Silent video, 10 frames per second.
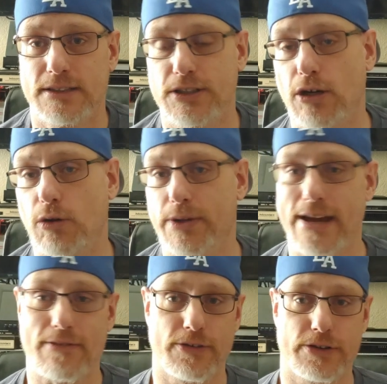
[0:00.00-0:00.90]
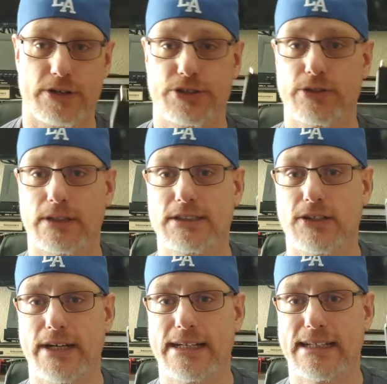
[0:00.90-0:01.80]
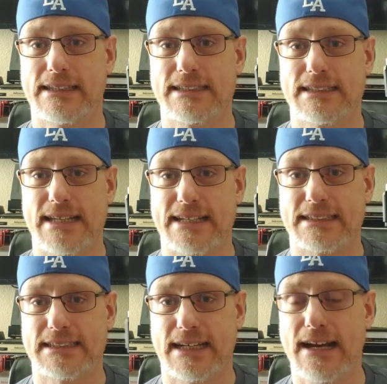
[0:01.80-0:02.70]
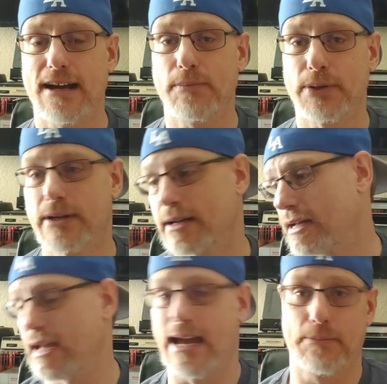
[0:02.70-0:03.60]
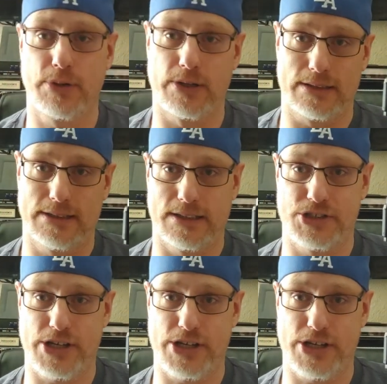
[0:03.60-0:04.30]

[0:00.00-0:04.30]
So without further ado, let's go ahead and get this thing set up and put onto the